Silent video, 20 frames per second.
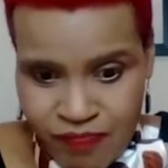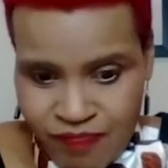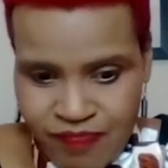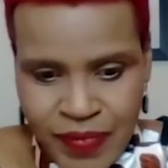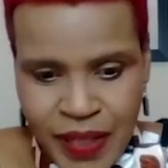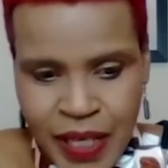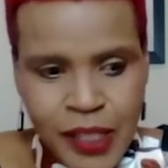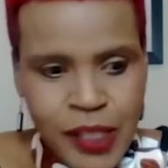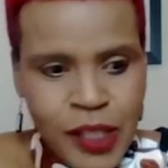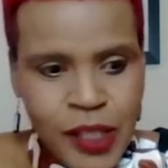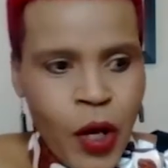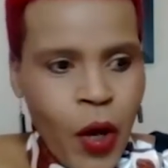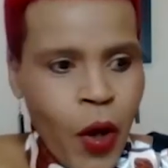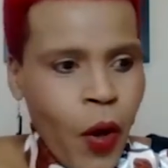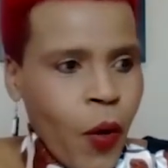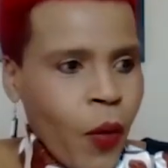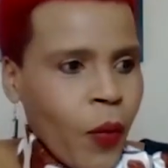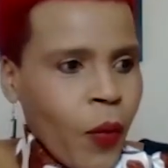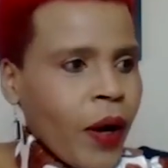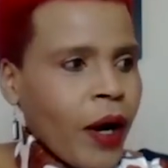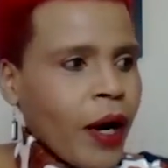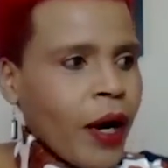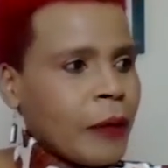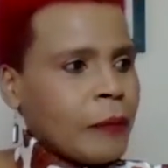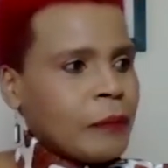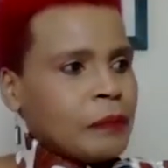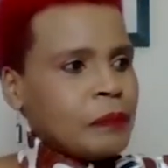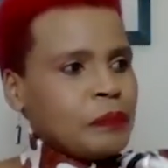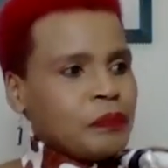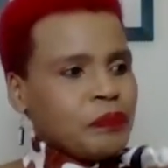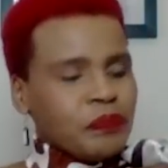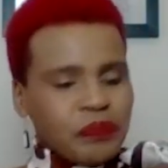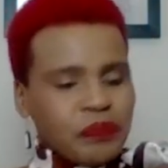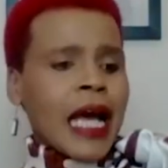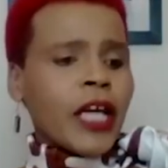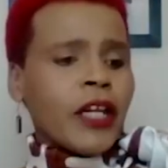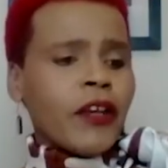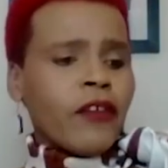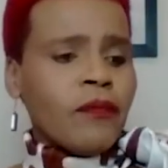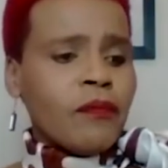there's no
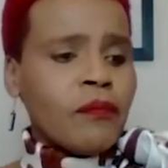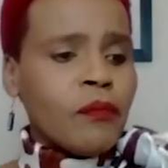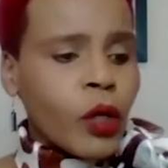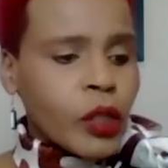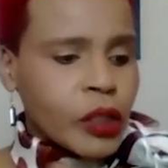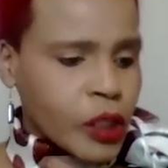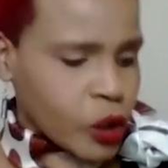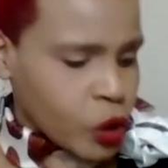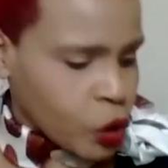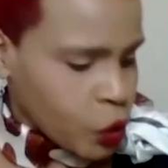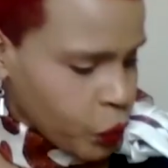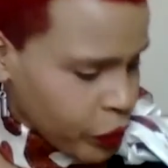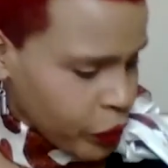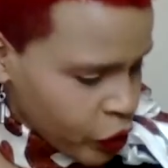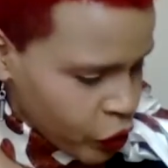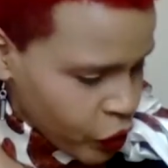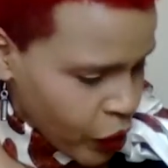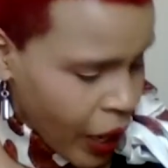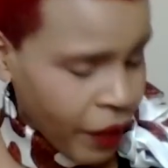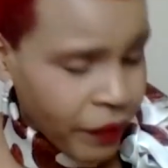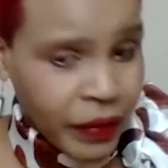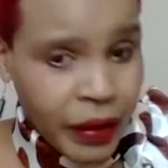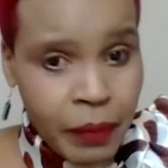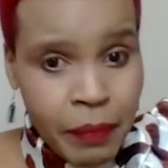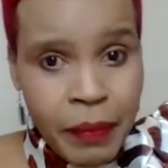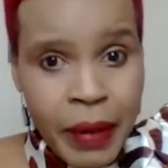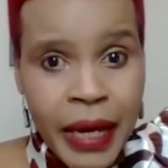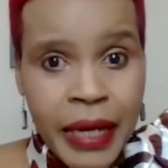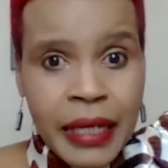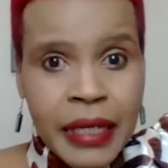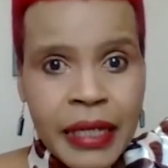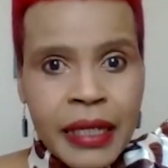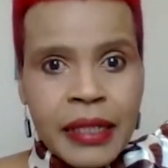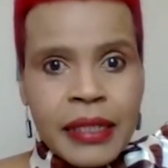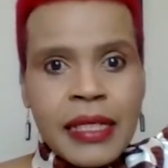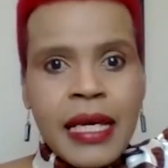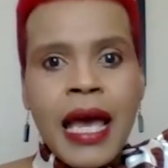kind of modern twist to how they make it.